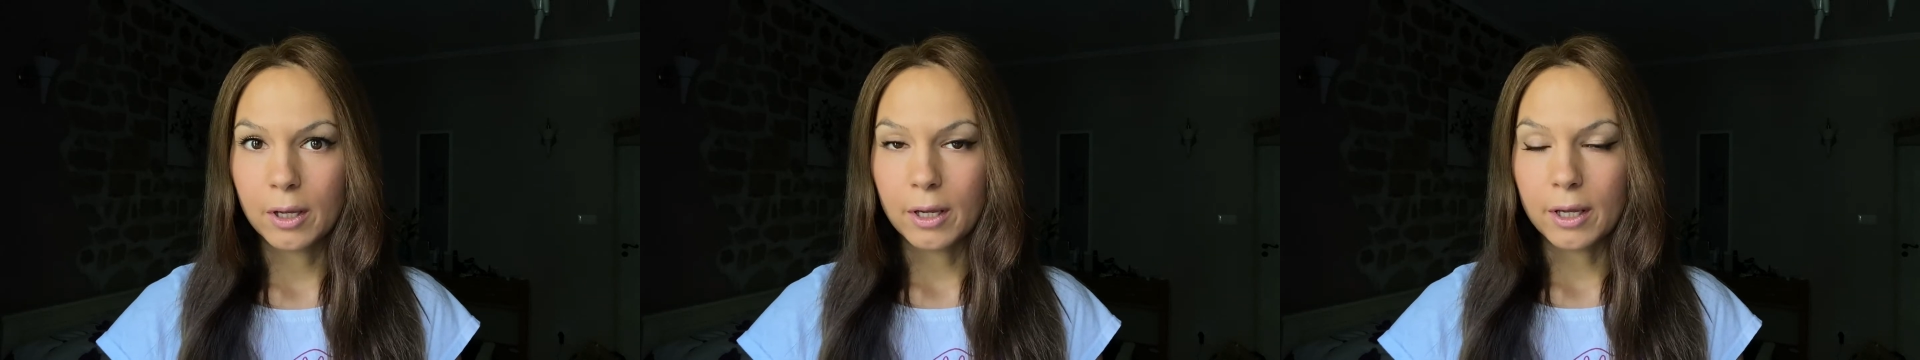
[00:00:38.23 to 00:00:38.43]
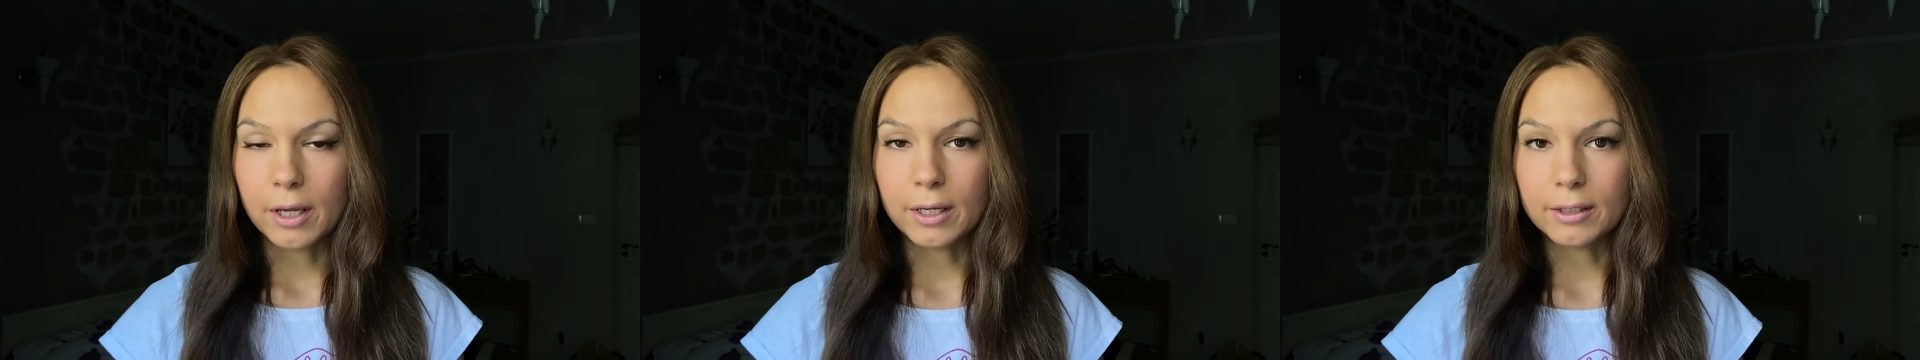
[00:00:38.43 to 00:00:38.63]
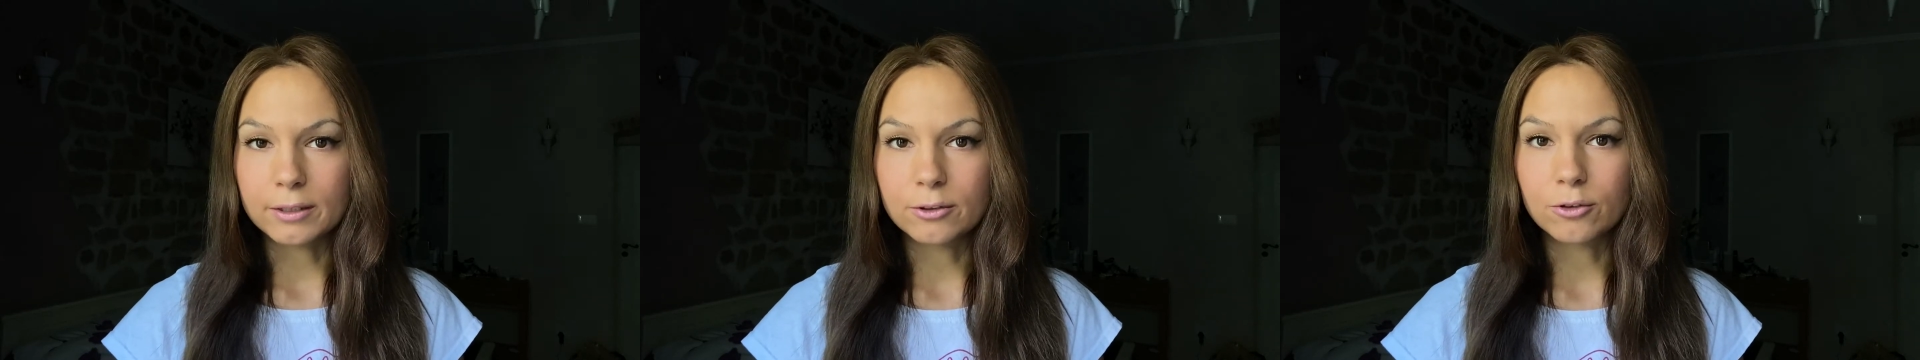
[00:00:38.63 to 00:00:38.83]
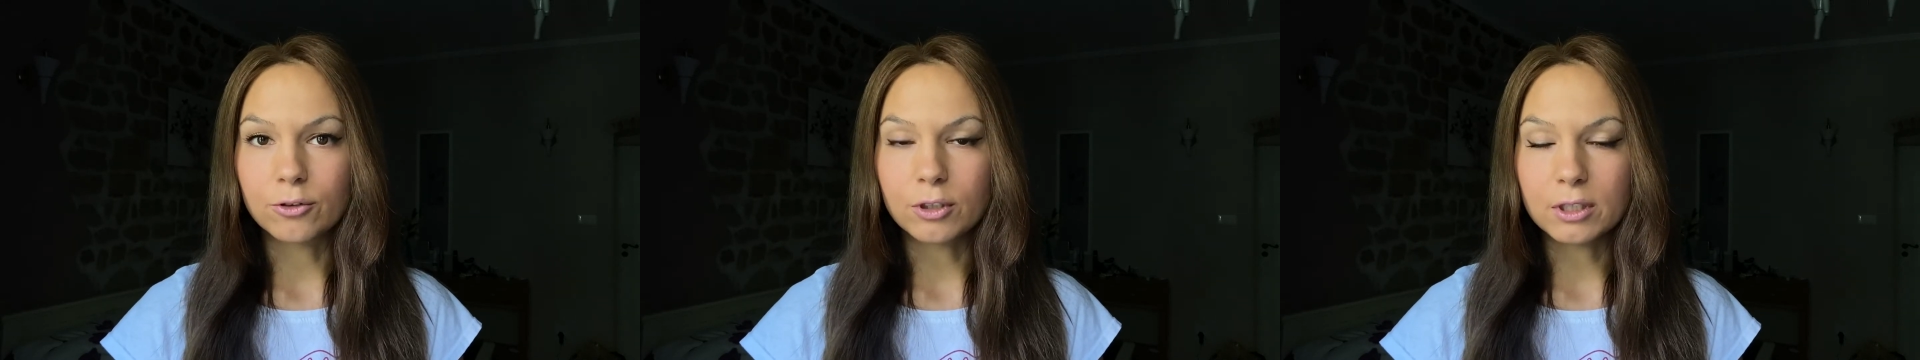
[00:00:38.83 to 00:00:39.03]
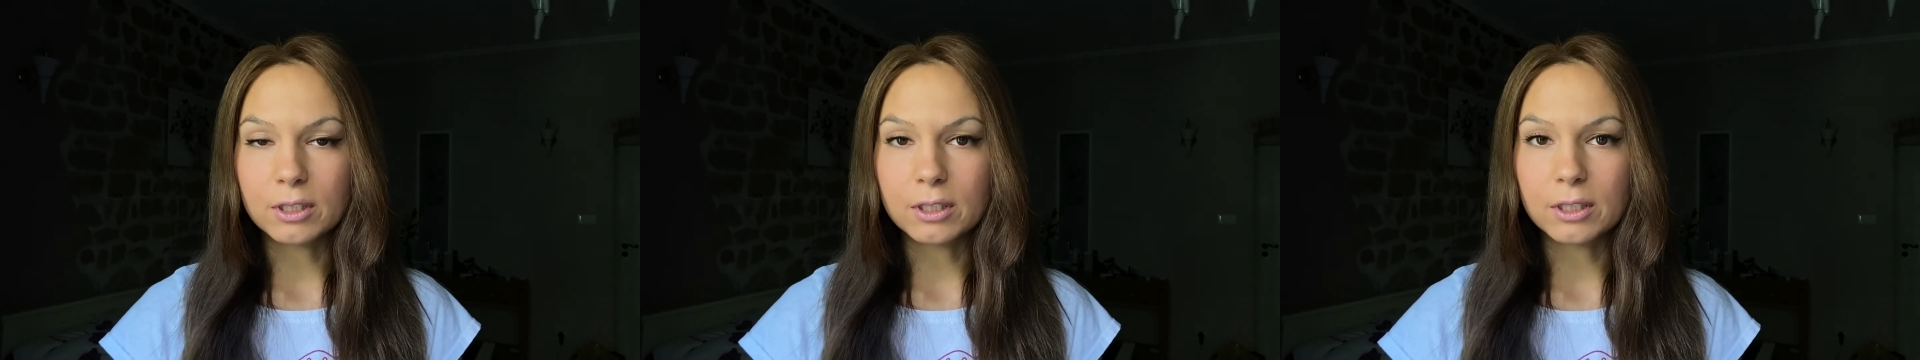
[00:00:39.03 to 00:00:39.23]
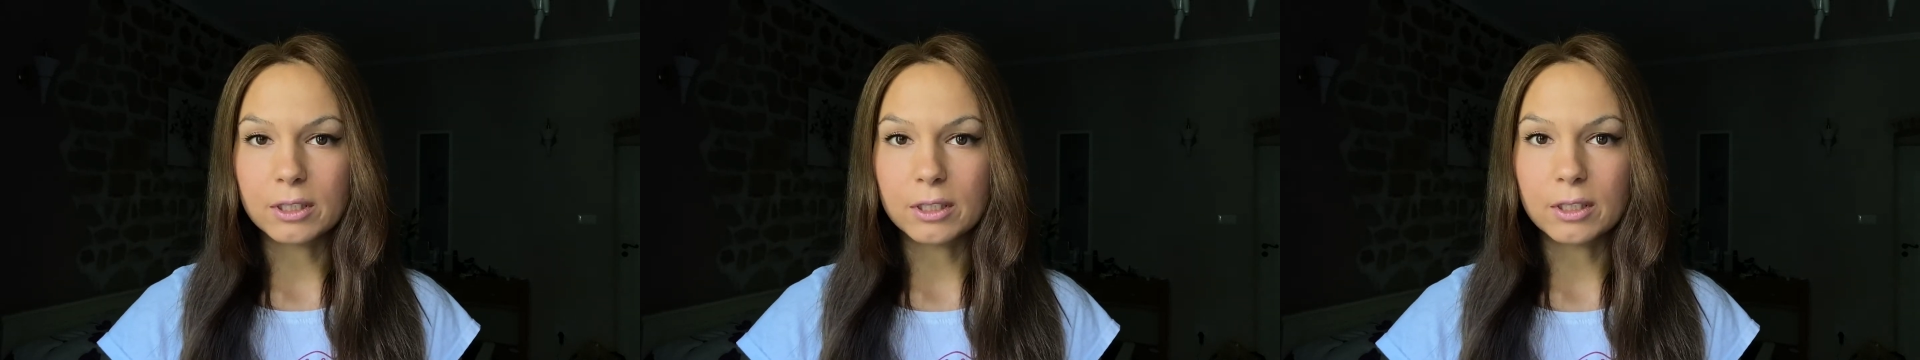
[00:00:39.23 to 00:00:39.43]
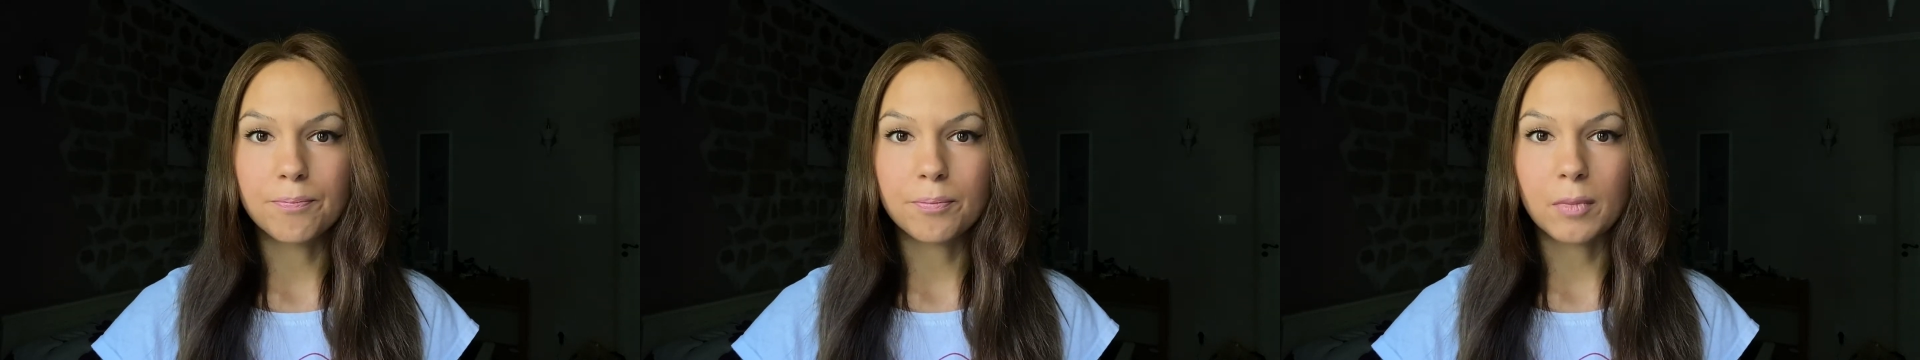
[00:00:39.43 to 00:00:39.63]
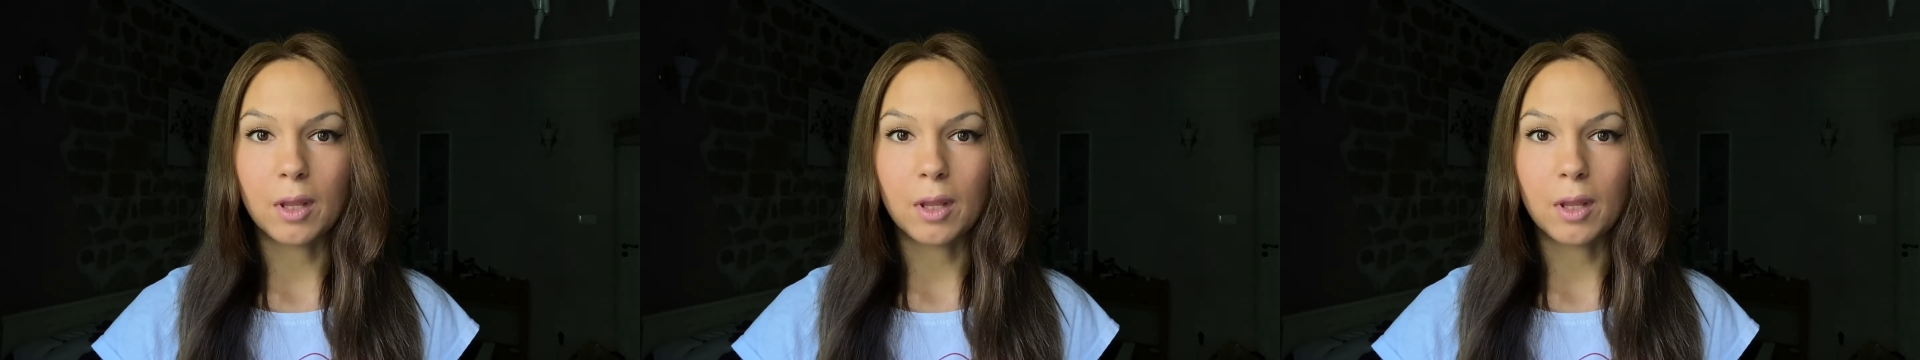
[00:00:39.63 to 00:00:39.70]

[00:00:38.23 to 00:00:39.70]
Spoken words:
It's really